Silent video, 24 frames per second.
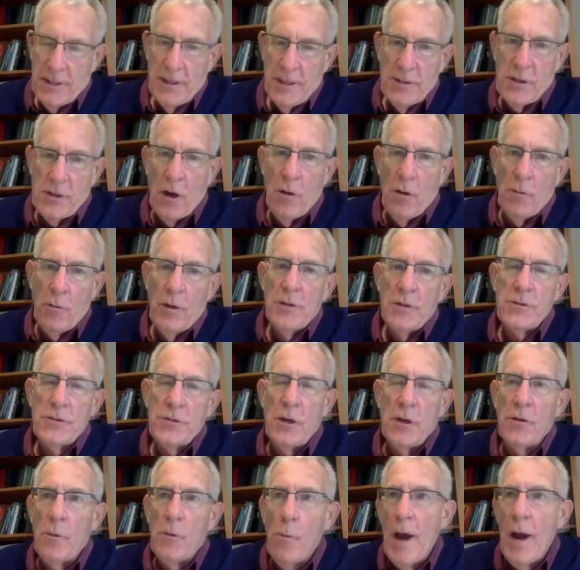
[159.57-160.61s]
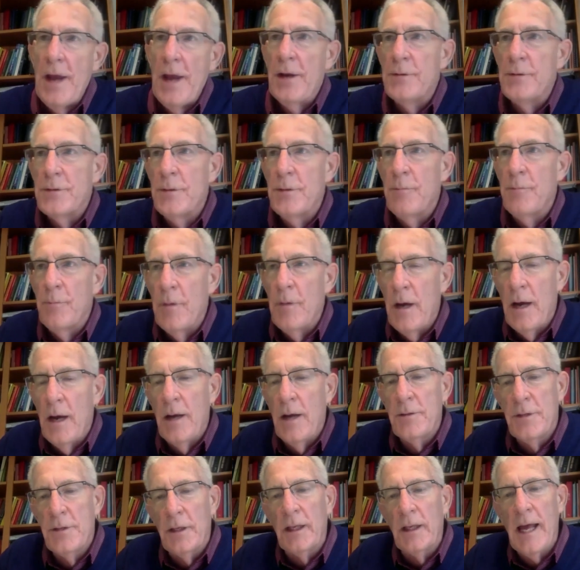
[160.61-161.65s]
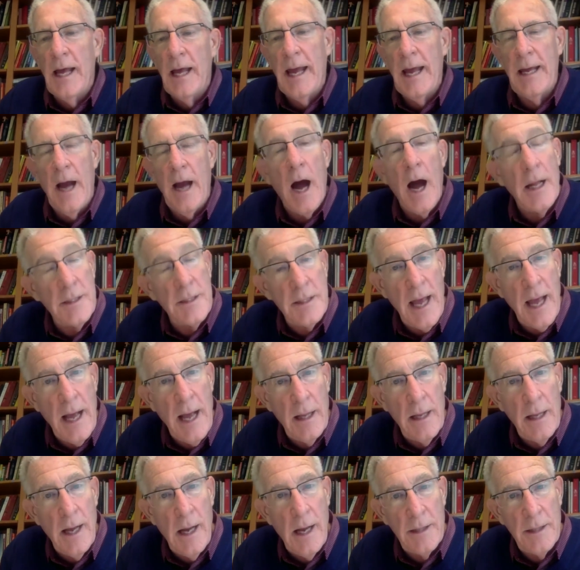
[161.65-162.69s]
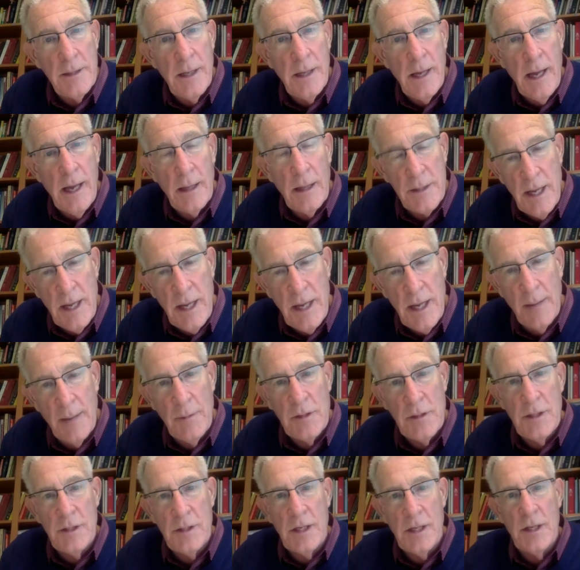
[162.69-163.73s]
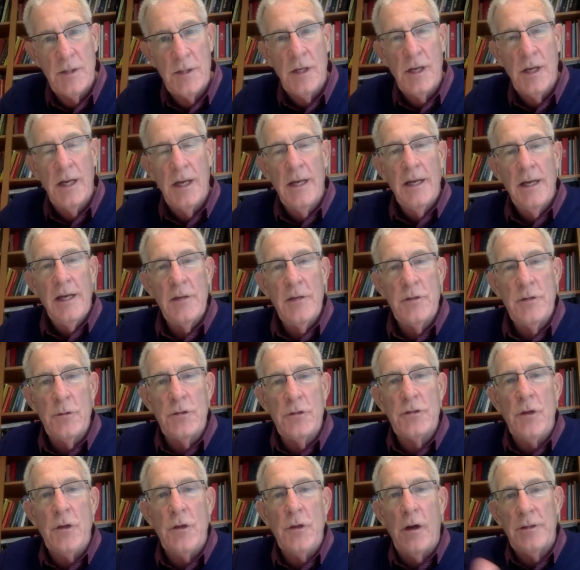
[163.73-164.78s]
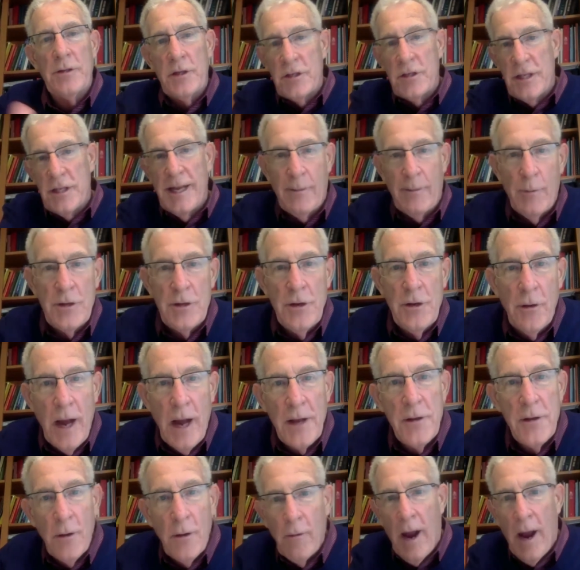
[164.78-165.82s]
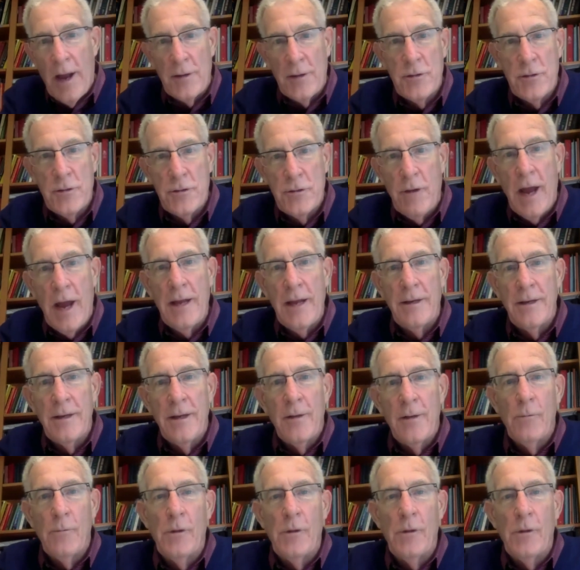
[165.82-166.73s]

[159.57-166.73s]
Yes. So the way to delay on Alzheimer's disease is you start this like when you're at your age, right?